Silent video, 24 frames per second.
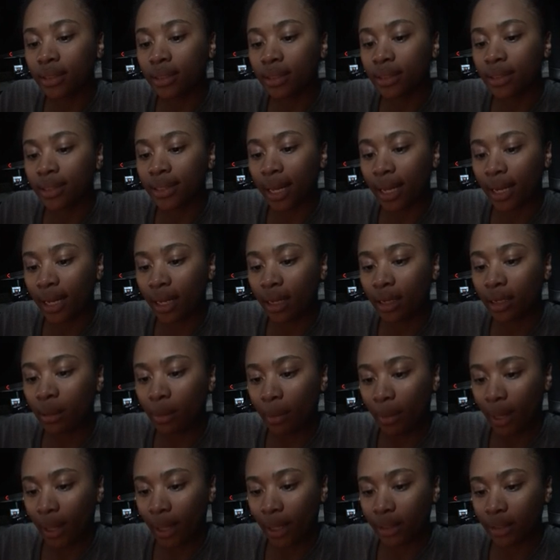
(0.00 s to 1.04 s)
setting
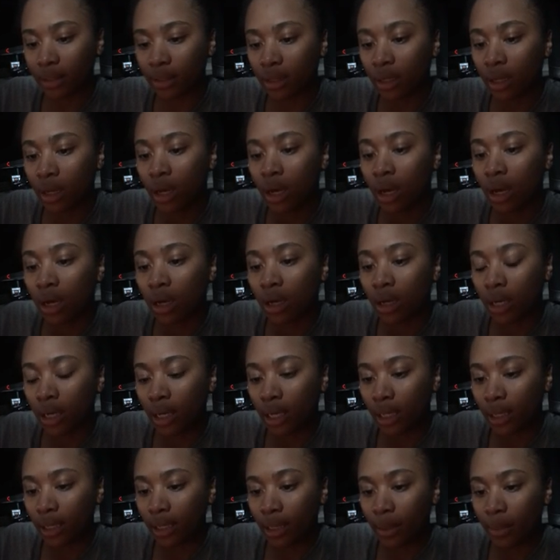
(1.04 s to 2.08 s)
demands
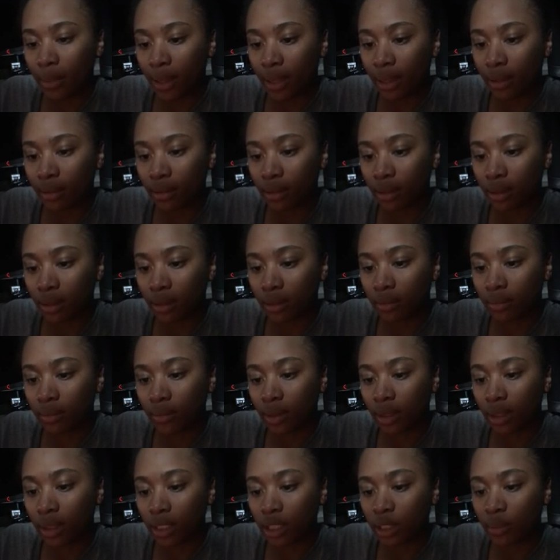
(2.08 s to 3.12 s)
could limit
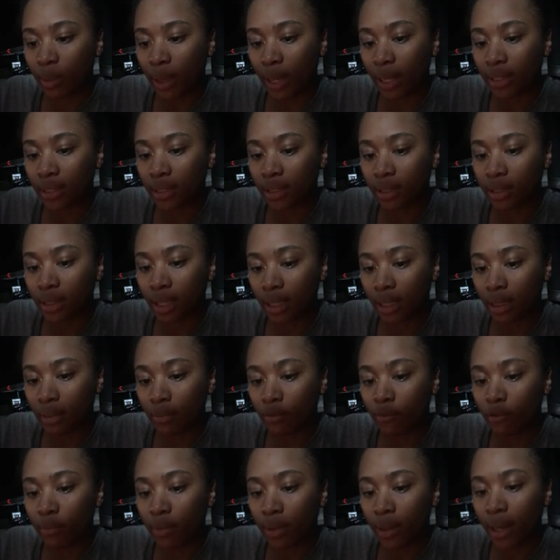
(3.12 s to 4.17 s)
the space that the
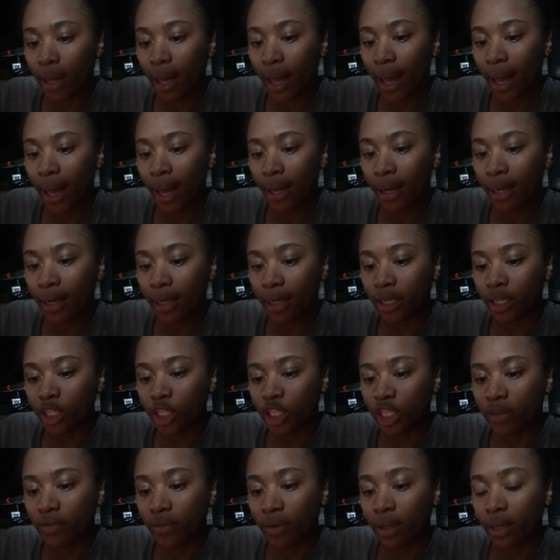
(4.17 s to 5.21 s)
movement had in
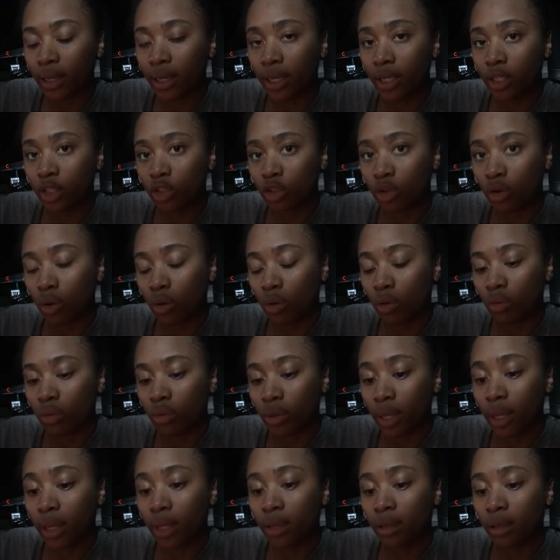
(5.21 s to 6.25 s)
achieving
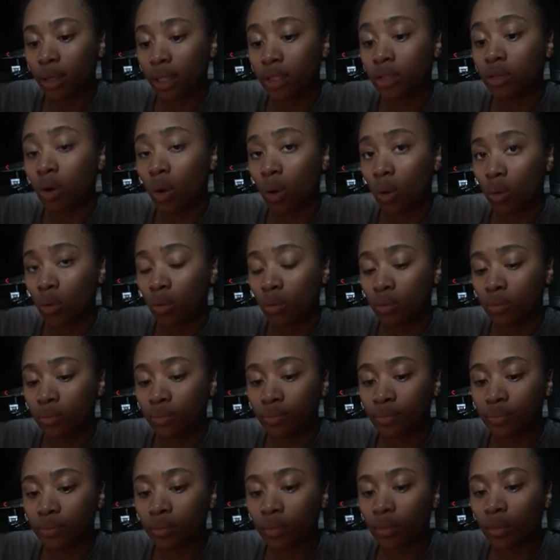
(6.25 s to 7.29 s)
its goal.
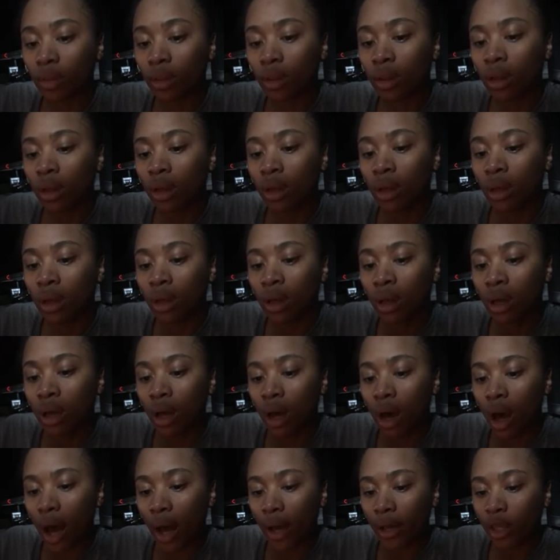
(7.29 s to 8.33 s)

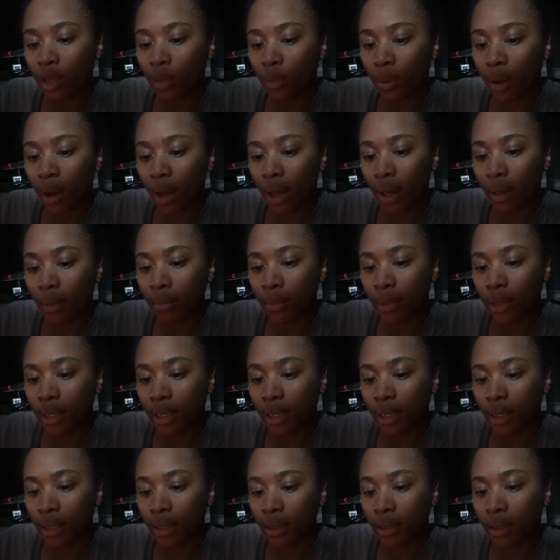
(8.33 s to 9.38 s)
Occupy
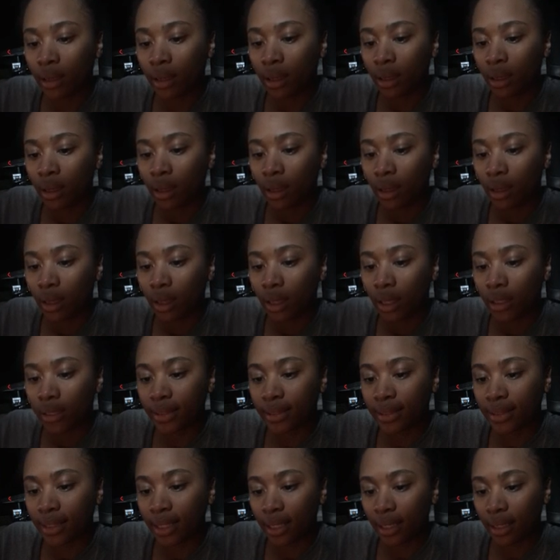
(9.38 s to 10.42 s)
media is
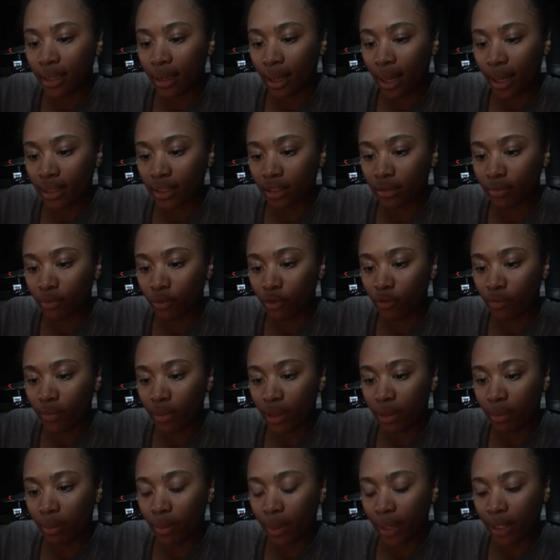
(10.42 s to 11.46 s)
seen as the
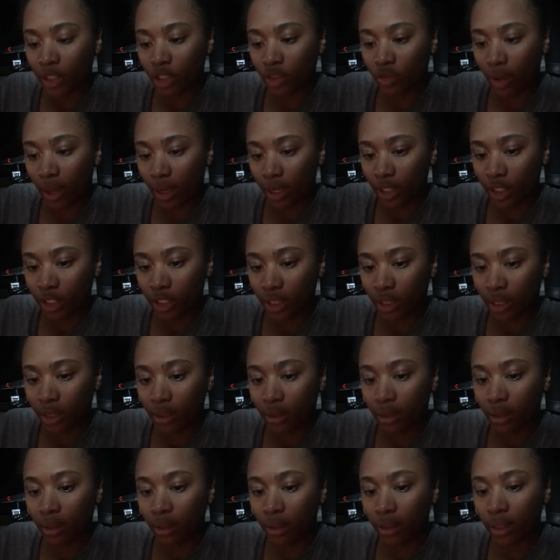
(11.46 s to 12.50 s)
movement's best strategy.
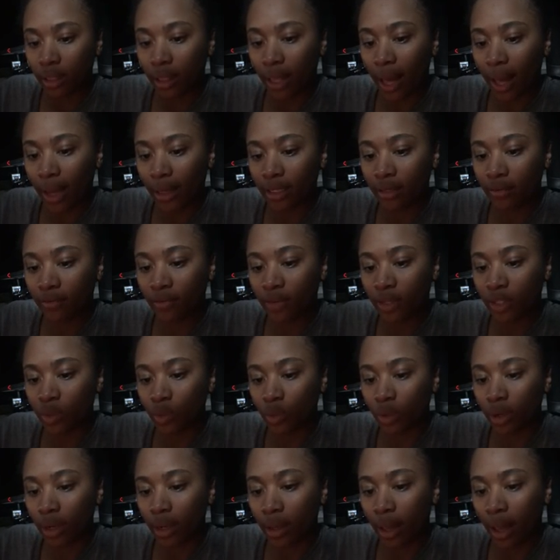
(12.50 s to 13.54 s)
The activists
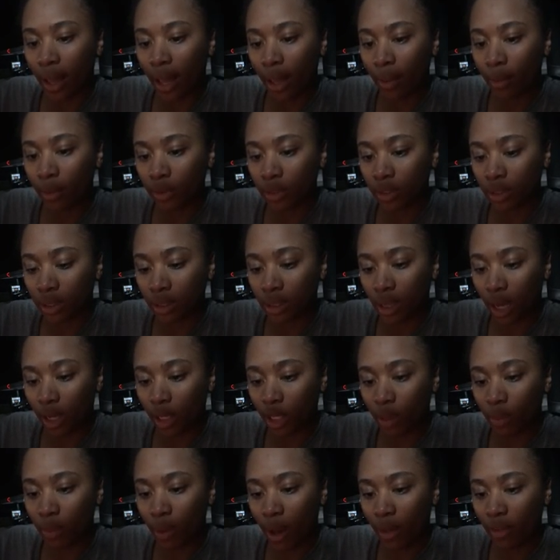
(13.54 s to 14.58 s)
were able to
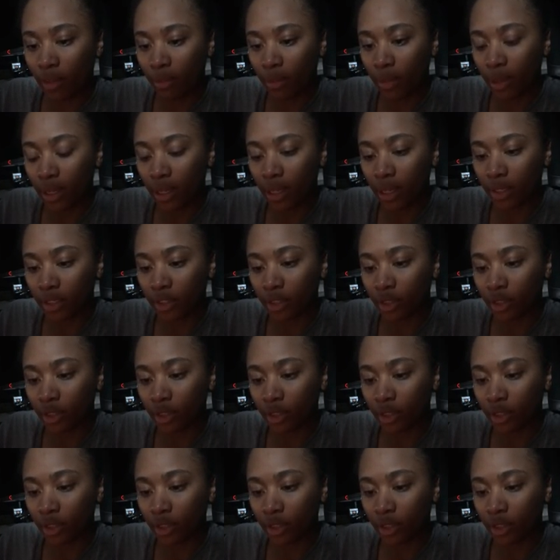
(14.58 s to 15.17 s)
occupy the media